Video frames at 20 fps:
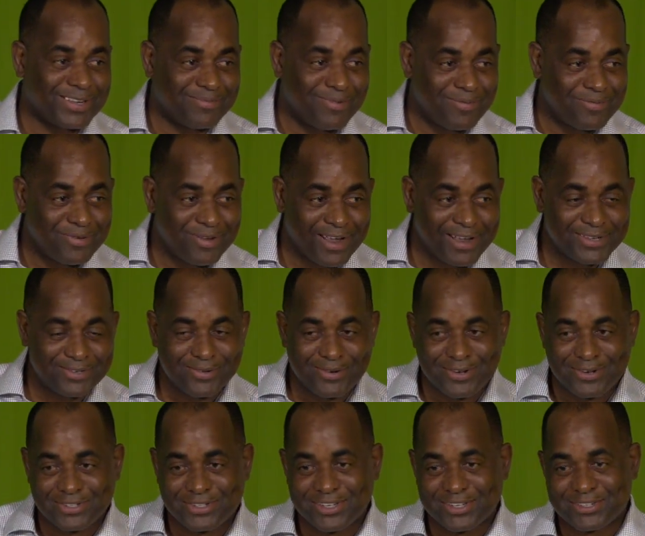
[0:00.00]
I hope you guys are going
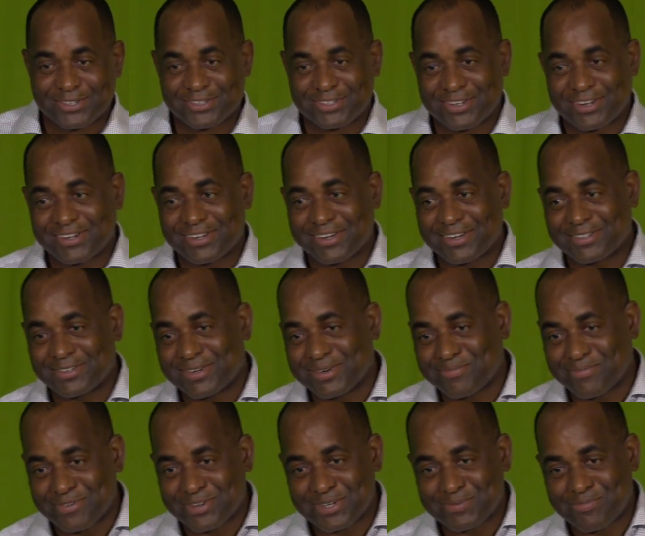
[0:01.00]
to church on Sundays, so you
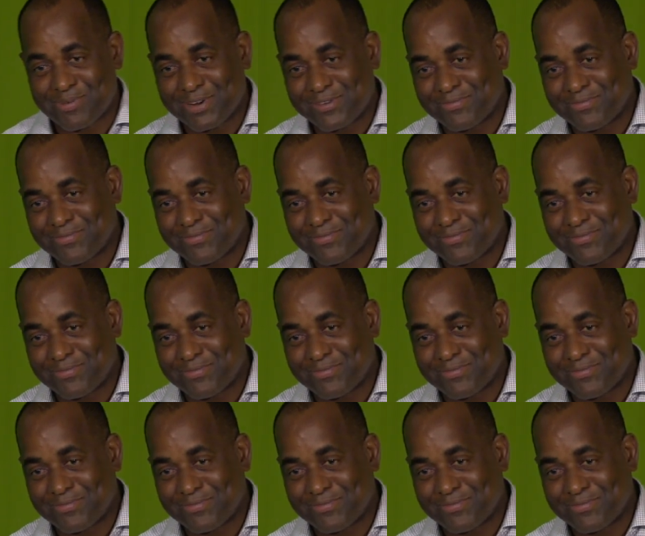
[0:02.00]
preach